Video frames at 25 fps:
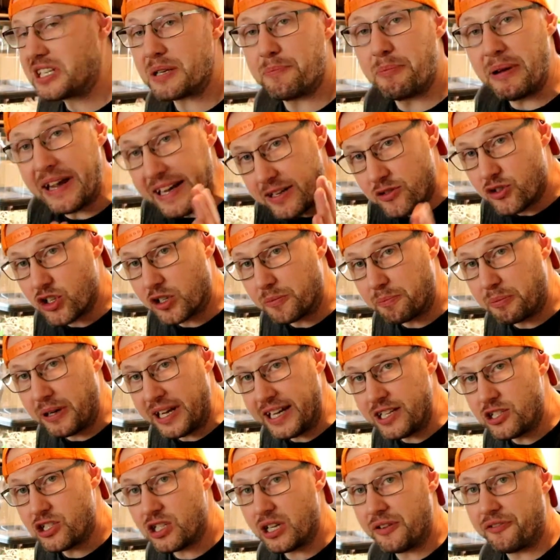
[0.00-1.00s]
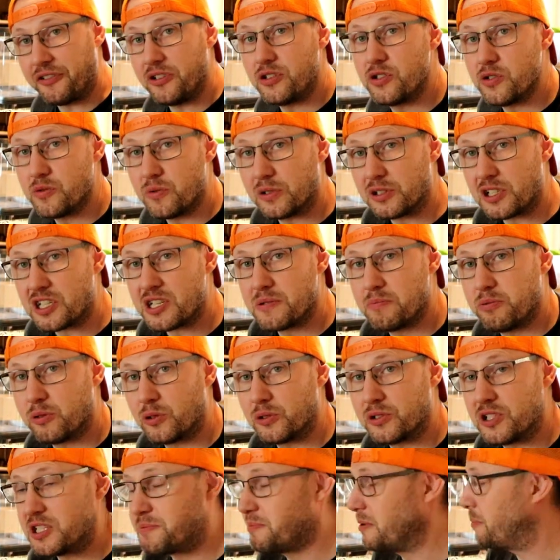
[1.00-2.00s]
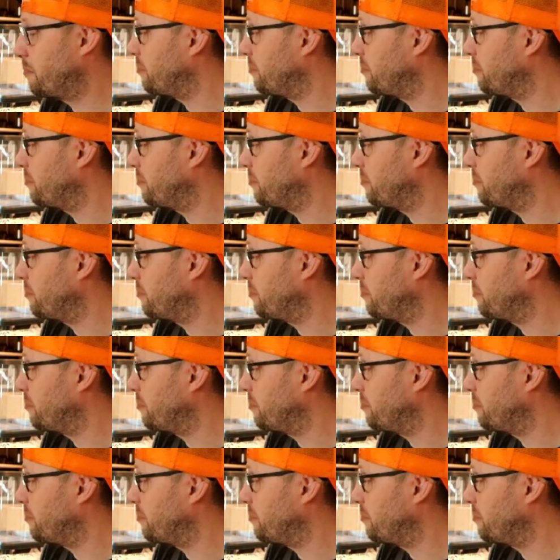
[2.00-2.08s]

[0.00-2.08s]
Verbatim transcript: a Patreon page if you do want to support us, but